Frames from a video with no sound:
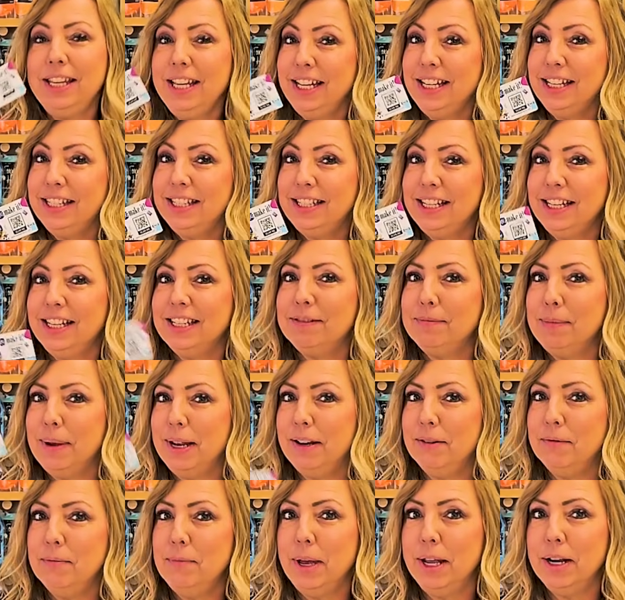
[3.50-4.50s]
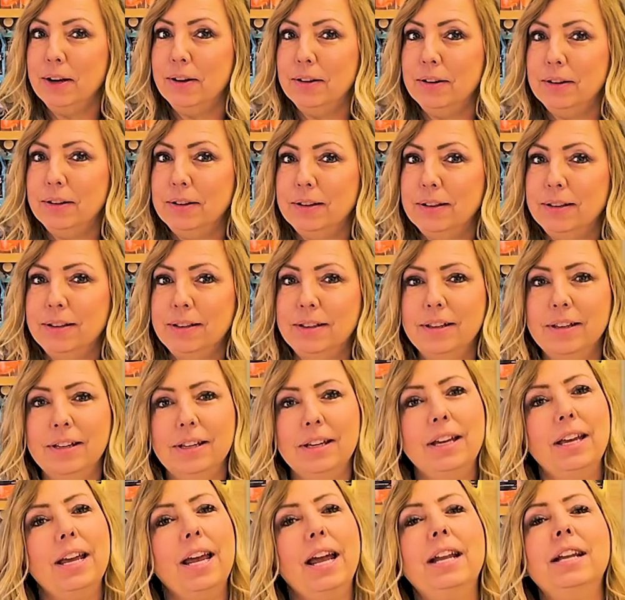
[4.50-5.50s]
this is made of metal
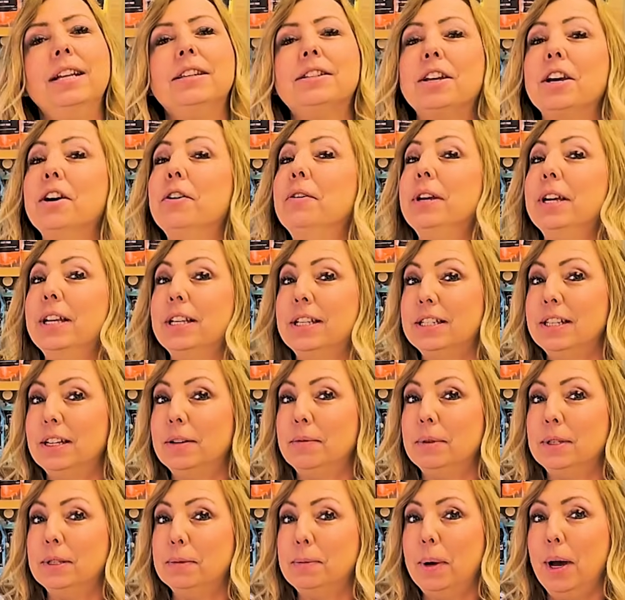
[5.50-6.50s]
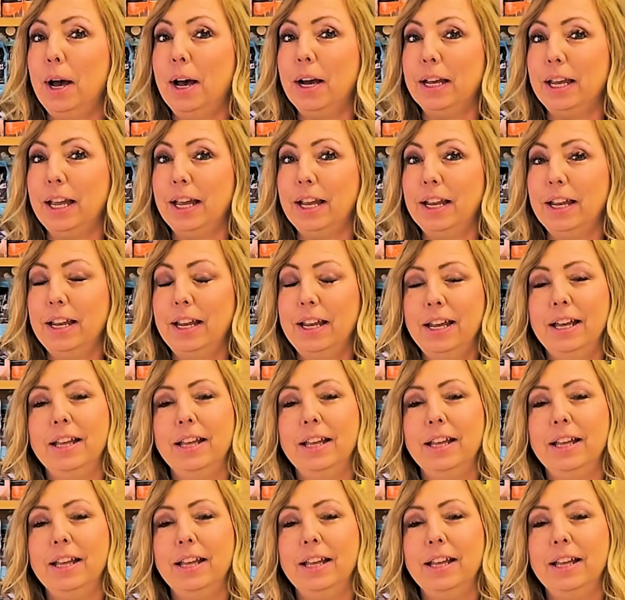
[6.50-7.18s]
and it's going in someone's pocket.